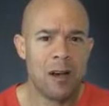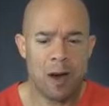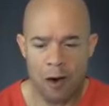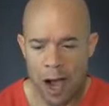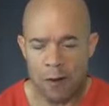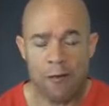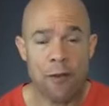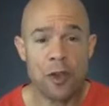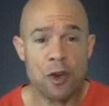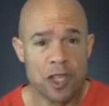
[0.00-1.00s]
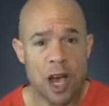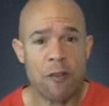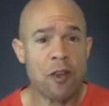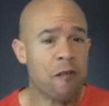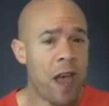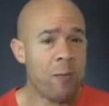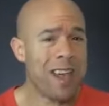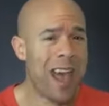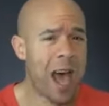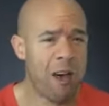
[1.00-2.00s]
All right, yourself, your family,
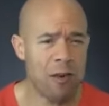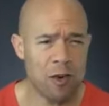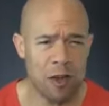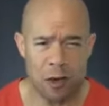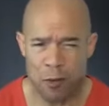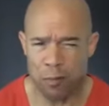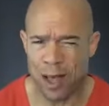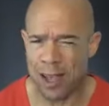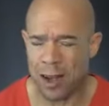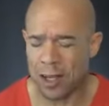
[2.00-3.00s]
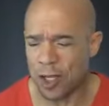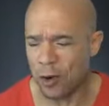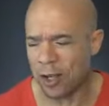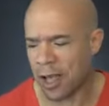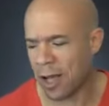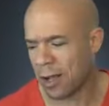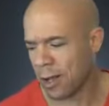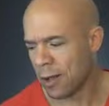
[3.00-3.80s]
however you plan on doing that.